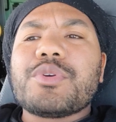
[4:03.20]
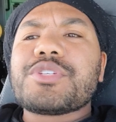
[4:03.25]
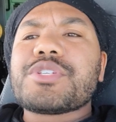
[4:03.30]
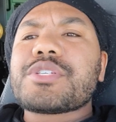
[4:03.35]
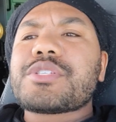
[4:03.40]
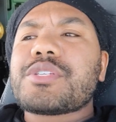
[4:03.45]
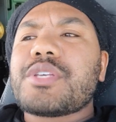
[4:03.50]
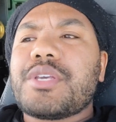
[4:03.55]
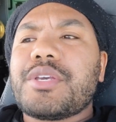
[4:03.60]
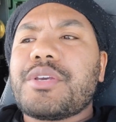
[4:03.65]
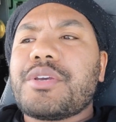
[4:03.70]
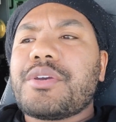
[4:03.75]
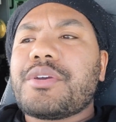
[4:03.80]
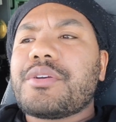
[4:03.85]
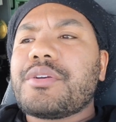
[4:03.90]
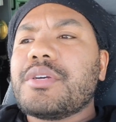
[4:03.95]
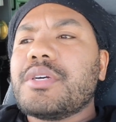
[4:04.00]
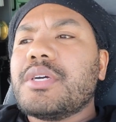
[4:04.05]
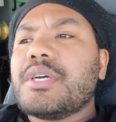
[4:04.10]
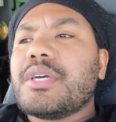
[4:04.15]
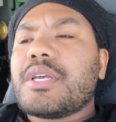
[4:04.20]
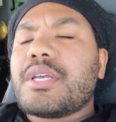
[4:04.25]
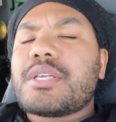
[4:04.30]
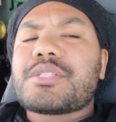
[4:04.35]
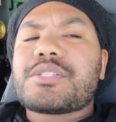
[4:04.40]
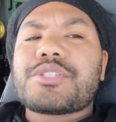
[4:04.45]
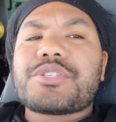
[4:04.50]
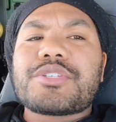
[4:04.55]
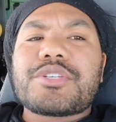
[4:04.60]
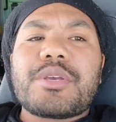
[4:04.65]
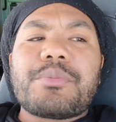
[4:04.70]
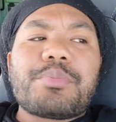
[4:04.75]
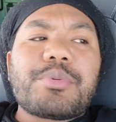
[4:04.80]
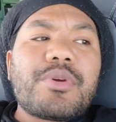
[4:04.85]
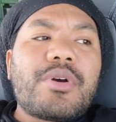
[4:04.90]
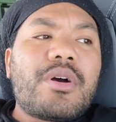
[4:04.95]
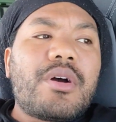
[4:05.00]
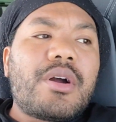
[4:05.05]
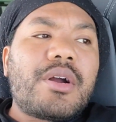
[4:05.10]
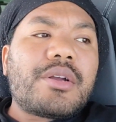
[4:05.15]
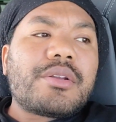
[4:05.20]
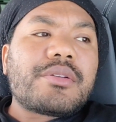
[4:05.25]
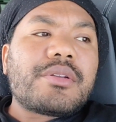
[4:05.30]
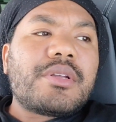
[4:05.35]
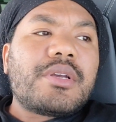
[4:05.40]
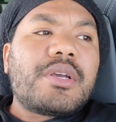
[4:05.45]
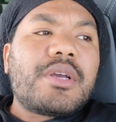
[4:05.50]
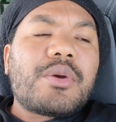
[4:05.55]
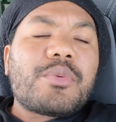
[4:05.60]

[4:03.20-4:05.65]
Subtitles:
We just here. It's the shipyard.